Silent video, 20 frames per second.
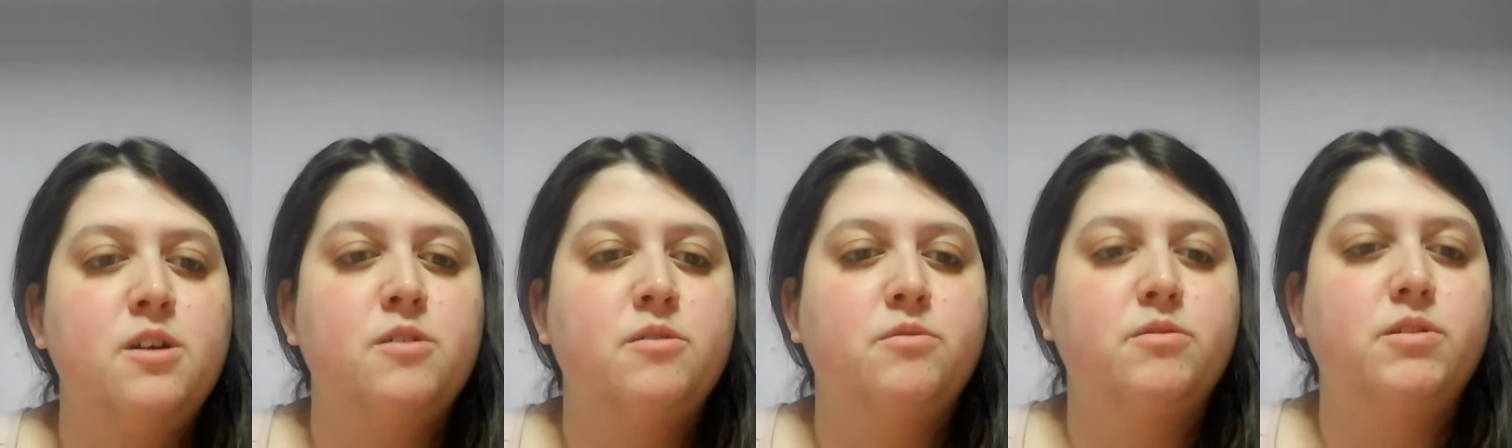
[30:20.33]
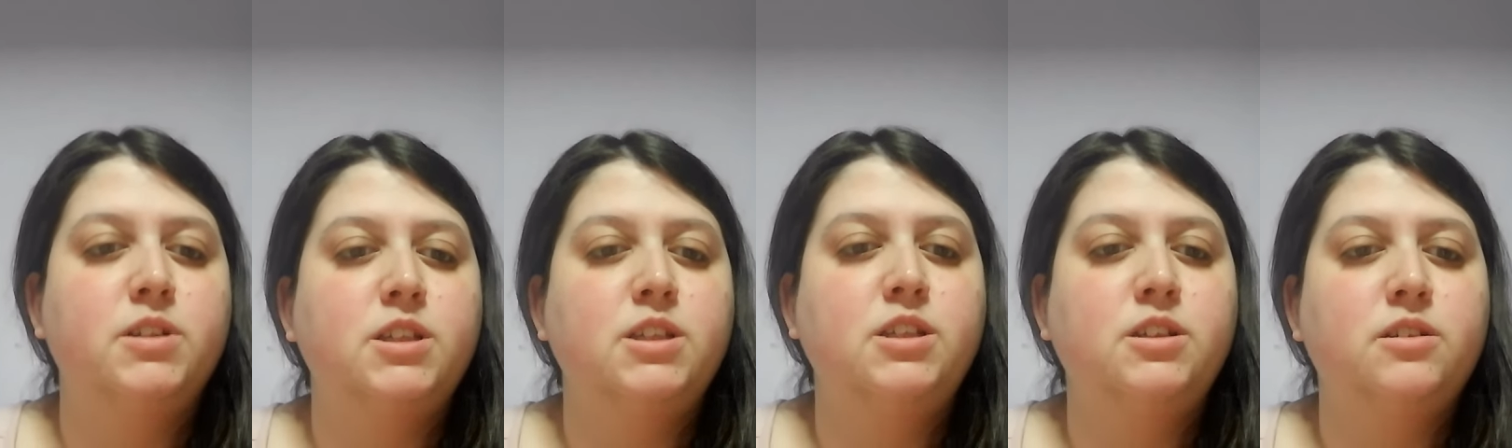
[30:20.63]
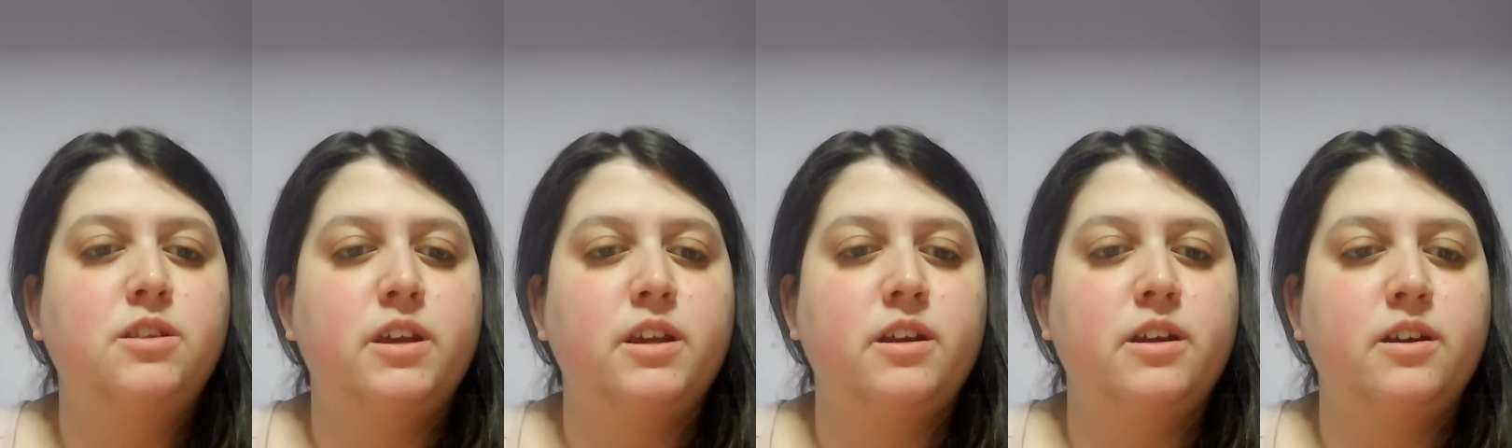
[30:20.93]
What did you
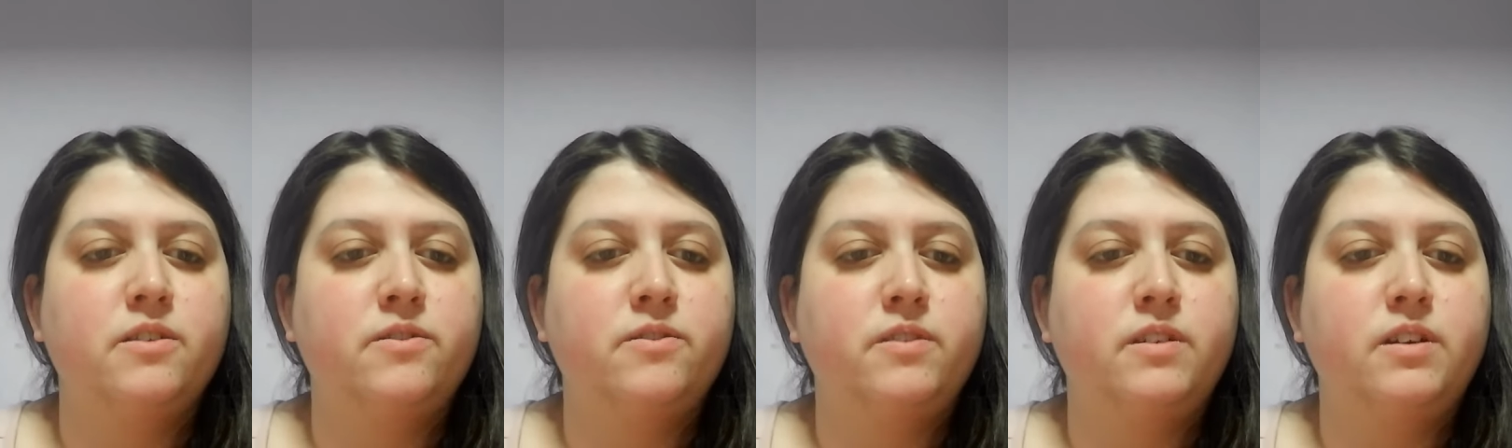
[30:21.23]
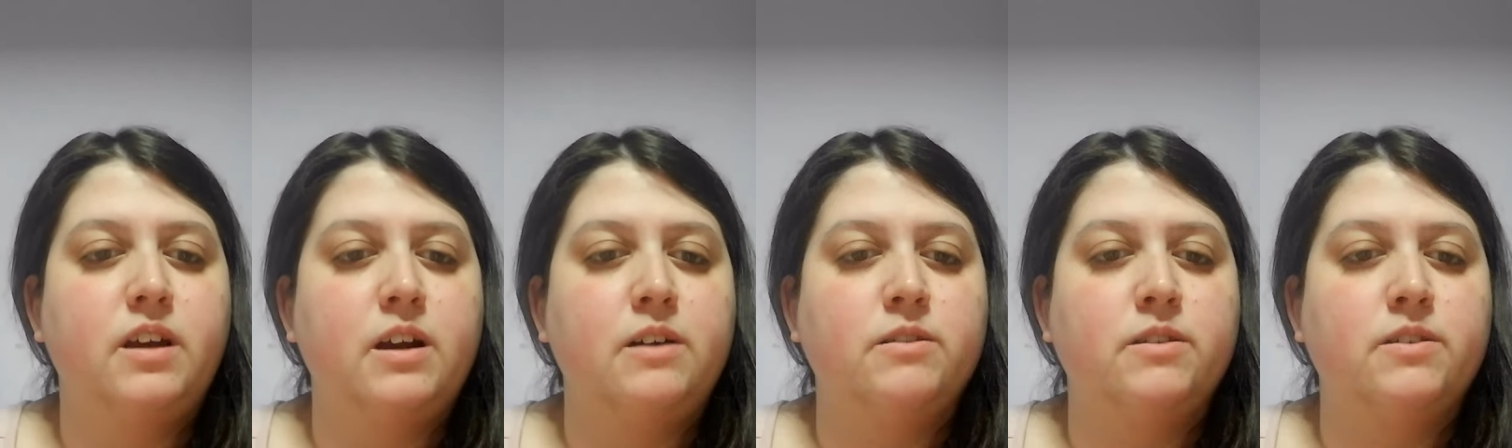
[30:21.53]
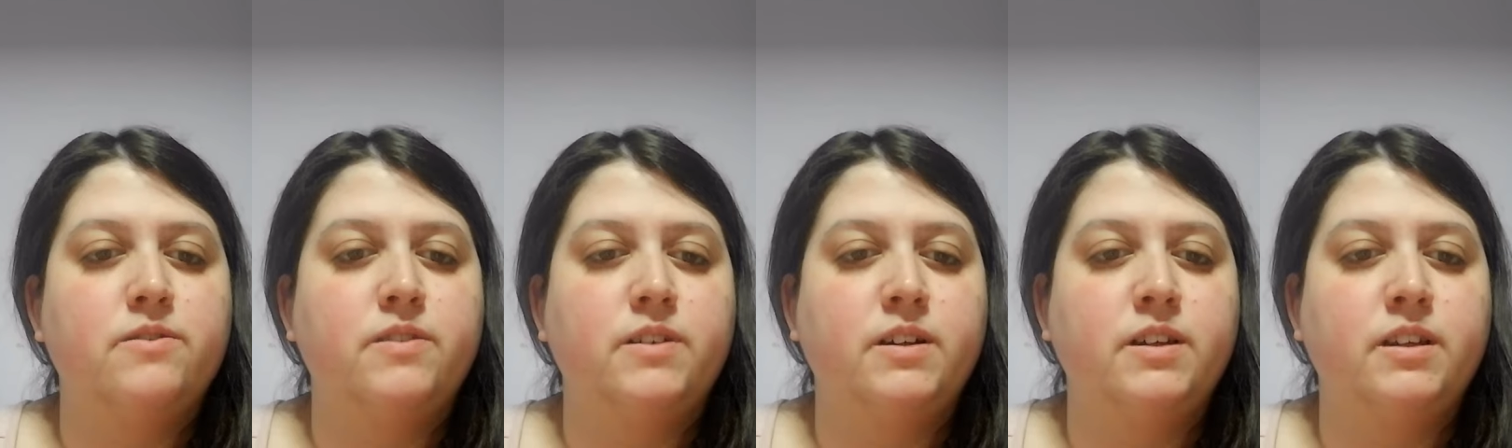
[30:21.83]
think of our
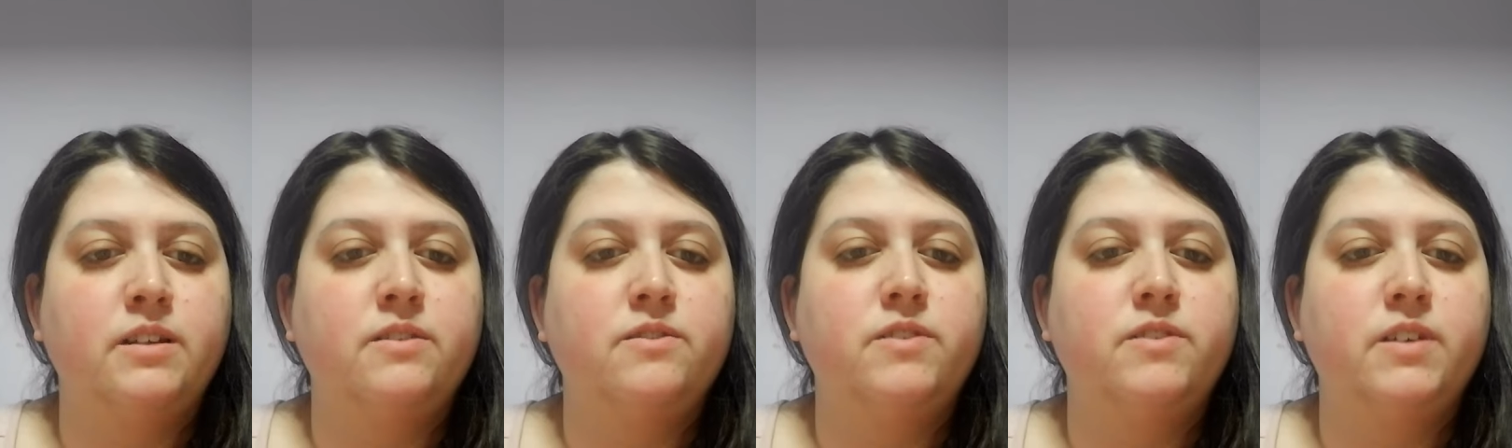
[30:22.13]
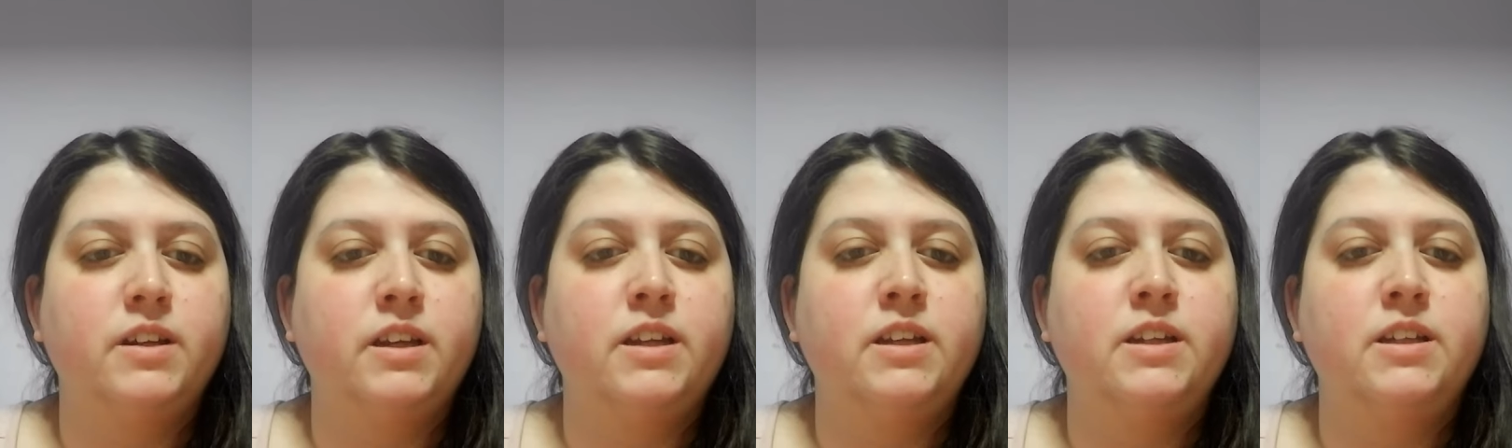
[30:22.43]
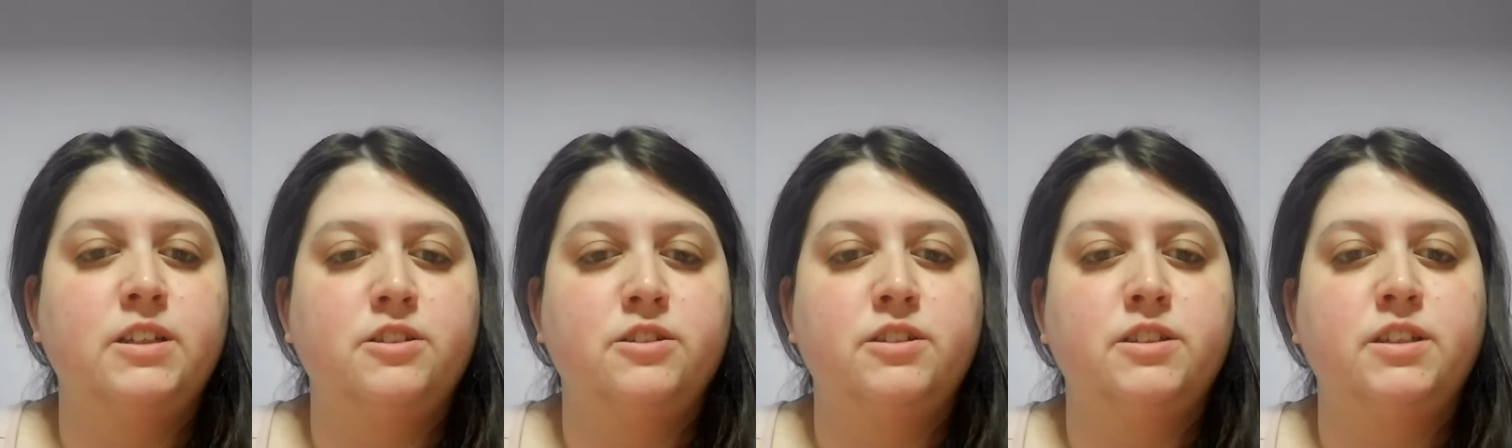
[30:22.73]
funny and
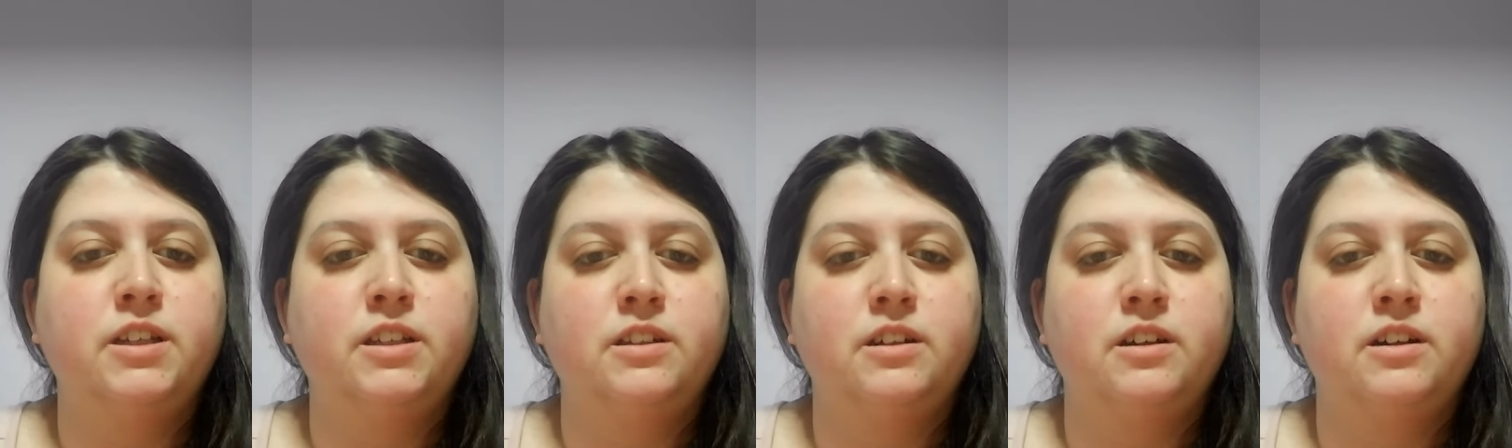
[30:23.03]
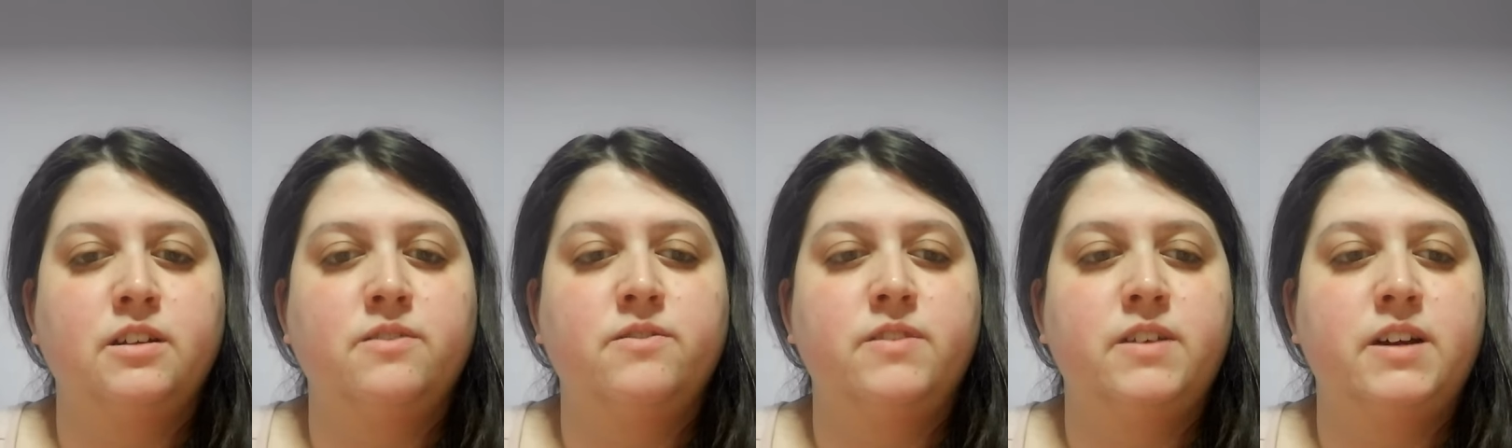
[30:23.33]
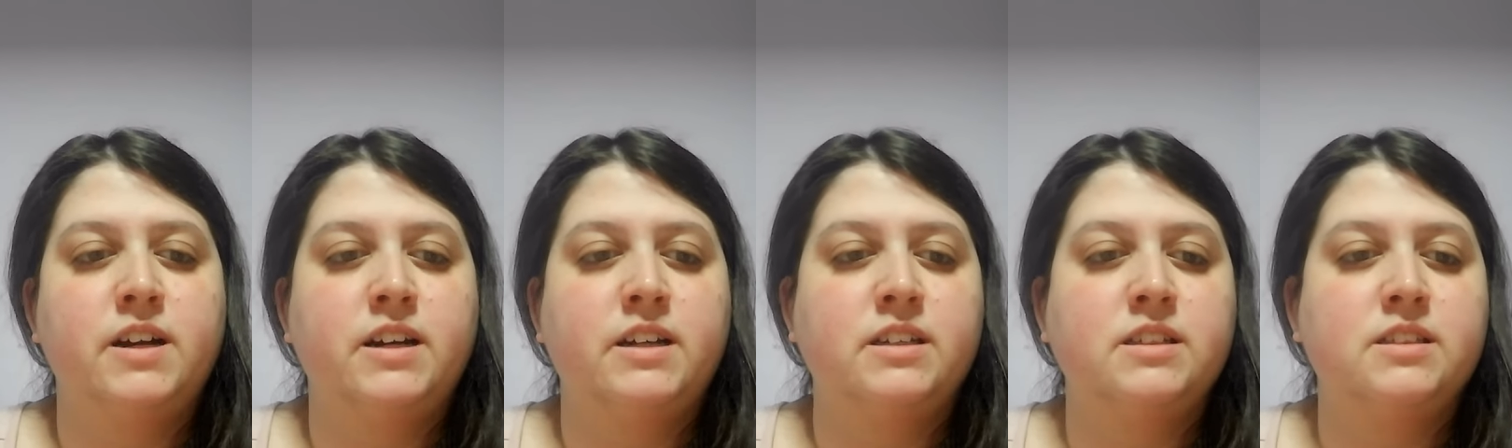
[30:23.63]
interesting dog
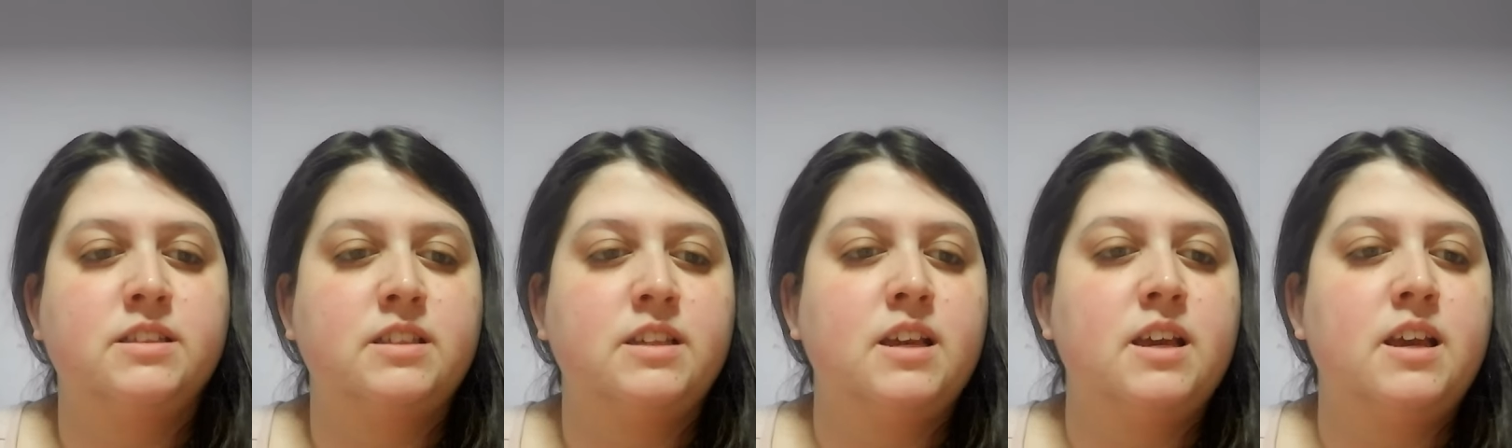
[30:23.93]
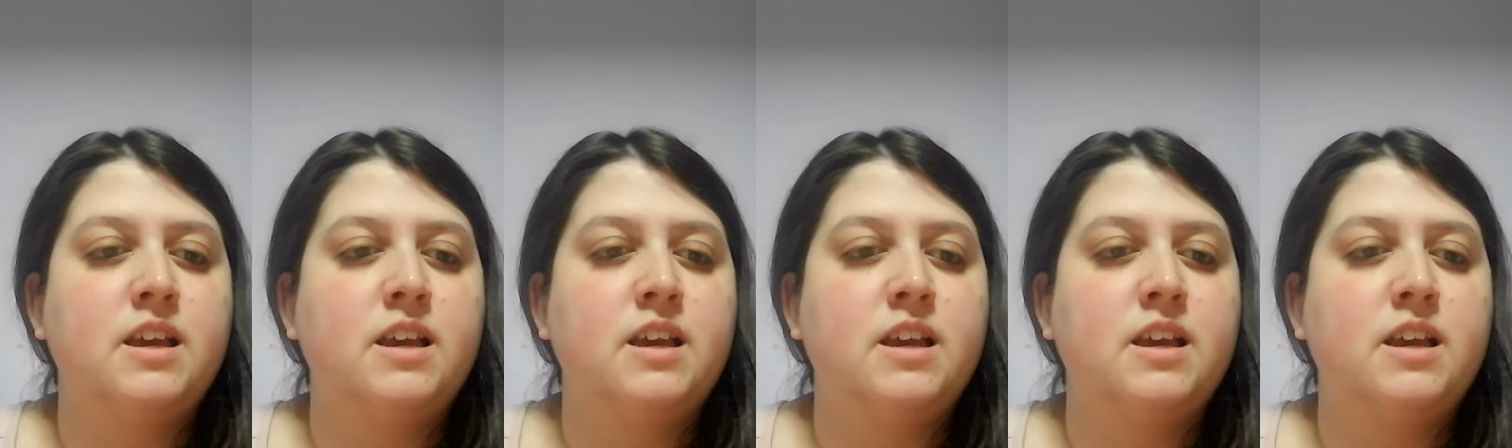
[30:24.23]
facts?